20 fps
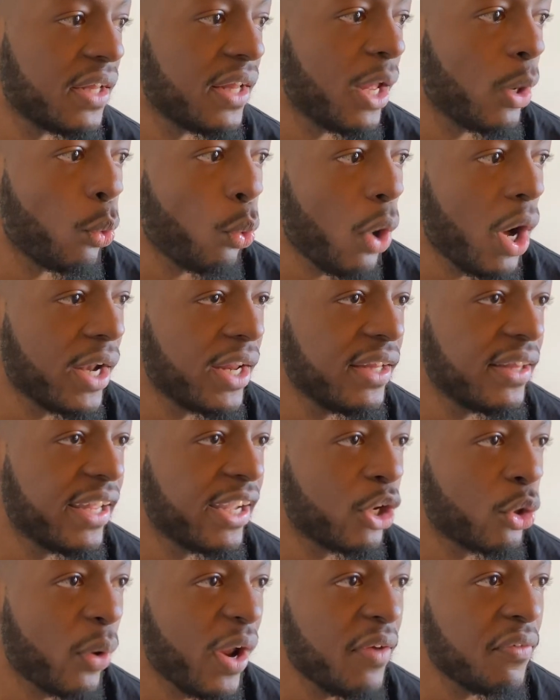They want it, they
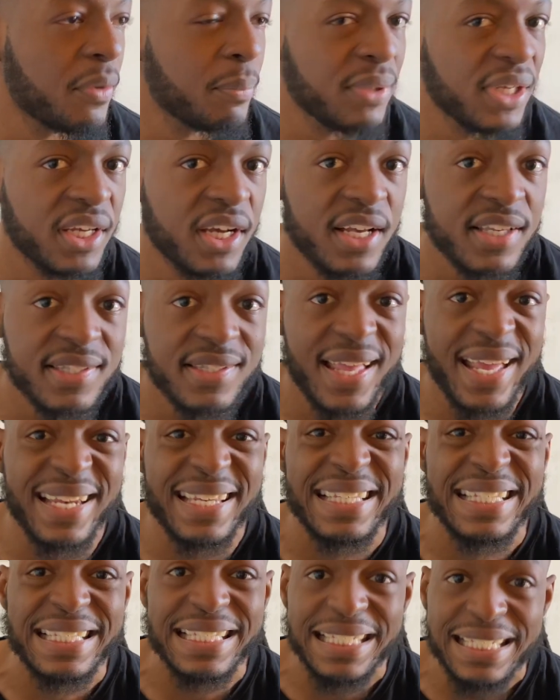crave it because they
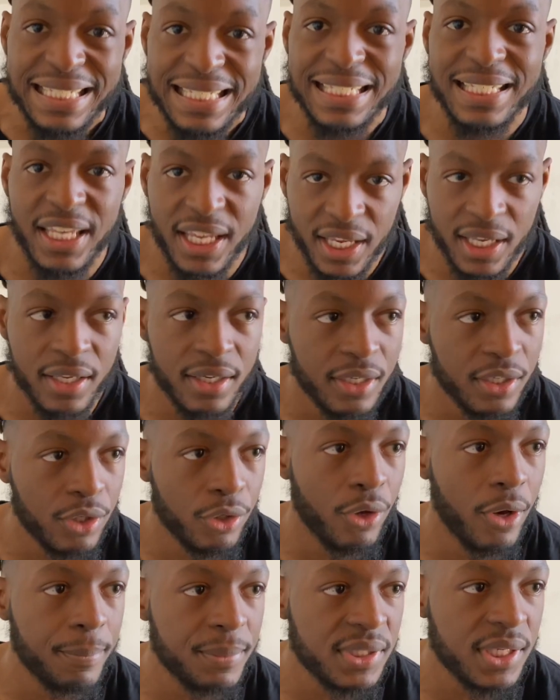need it, you
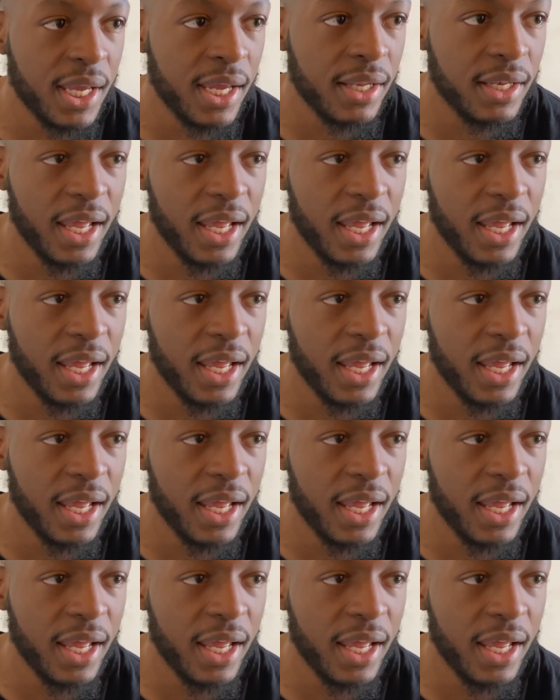know what I'm saying?